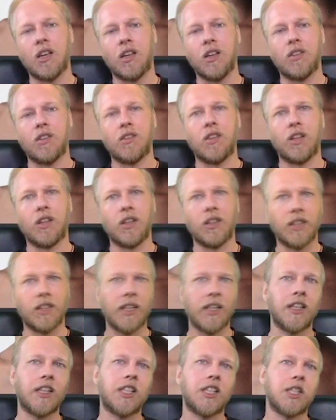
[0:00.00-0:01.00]
the
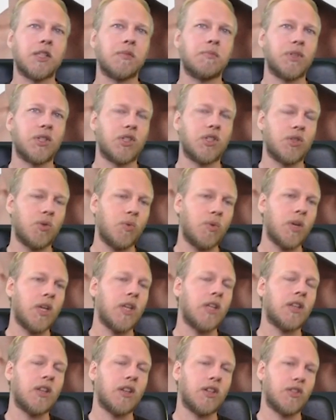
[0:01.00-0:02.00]
links
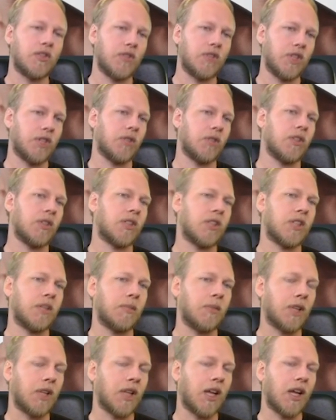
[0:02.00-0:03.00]
between those visual
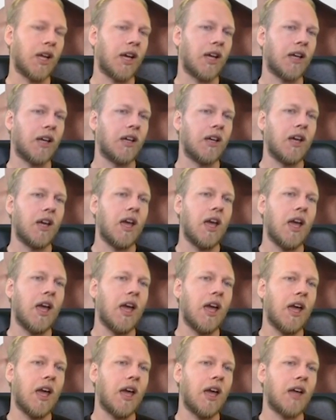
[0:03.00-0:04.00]
stimuli
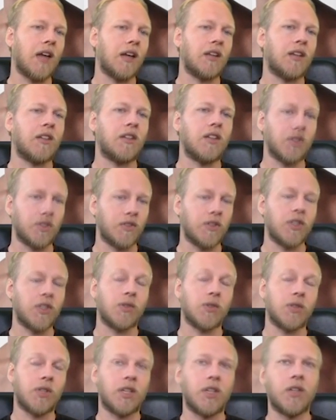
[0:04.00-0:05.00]
and those
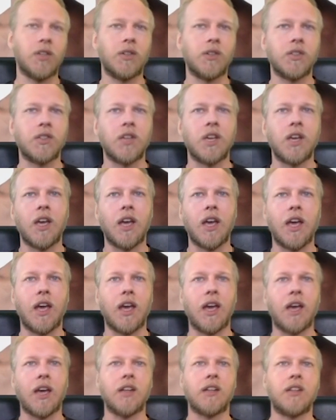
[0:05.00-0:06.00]
visual cues
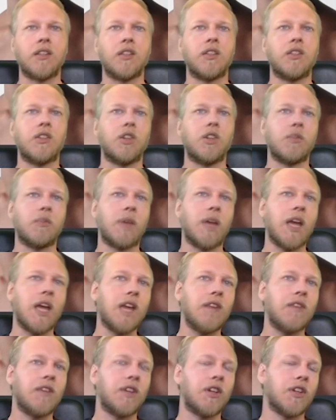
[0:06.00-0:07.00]
and your
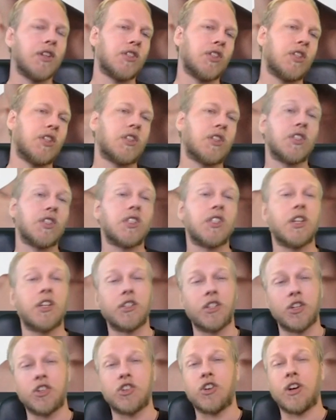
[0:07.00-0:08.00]
behavior, so that you can start
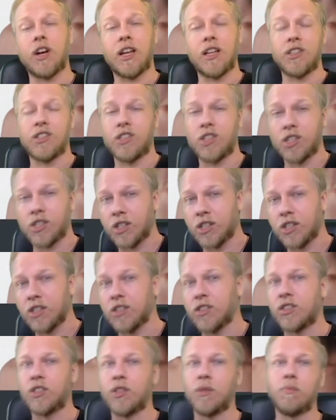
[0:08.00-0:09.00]
to
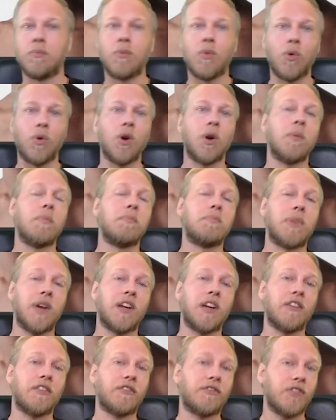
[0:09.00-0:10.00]
transition to more
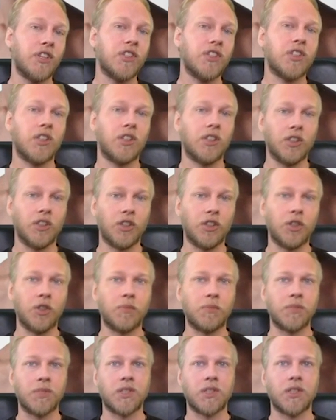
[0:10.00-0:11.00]
beneficial
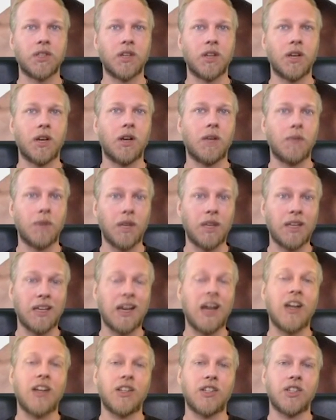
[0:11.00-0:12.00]
loops
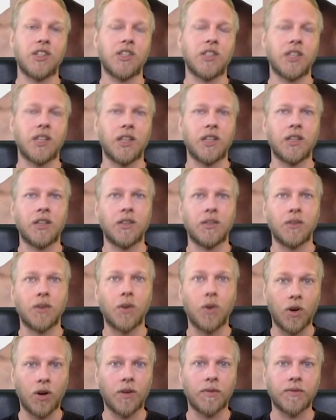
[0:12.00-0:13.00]
consciously,
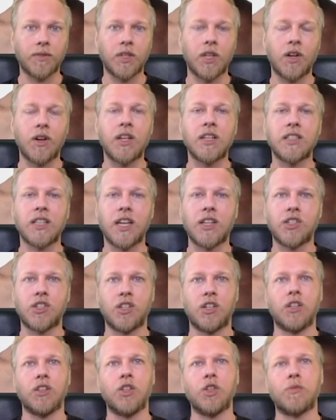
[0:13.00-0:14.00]
or
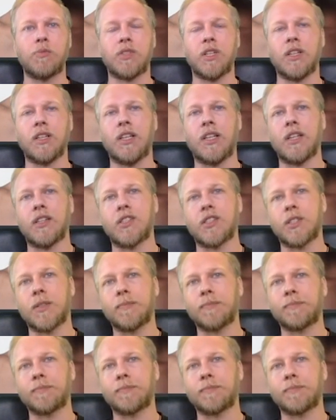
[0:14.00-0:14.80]
intentional loops at least.